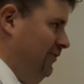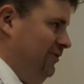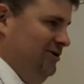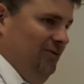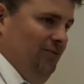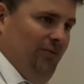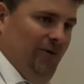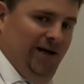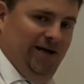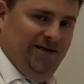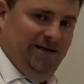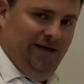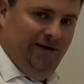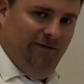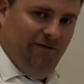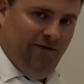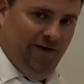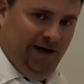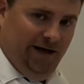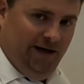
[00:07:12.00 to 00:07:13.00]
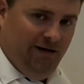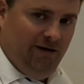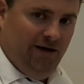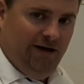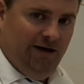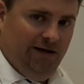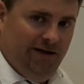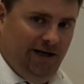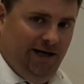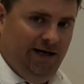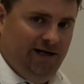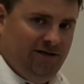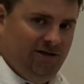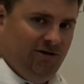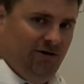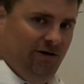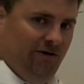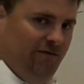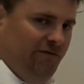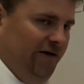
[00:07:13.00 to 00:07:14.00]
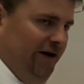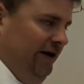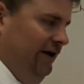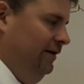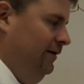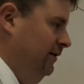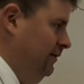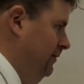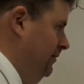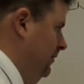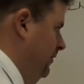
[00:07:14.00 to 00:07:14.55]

was a racing fan, like a NASCAR fan,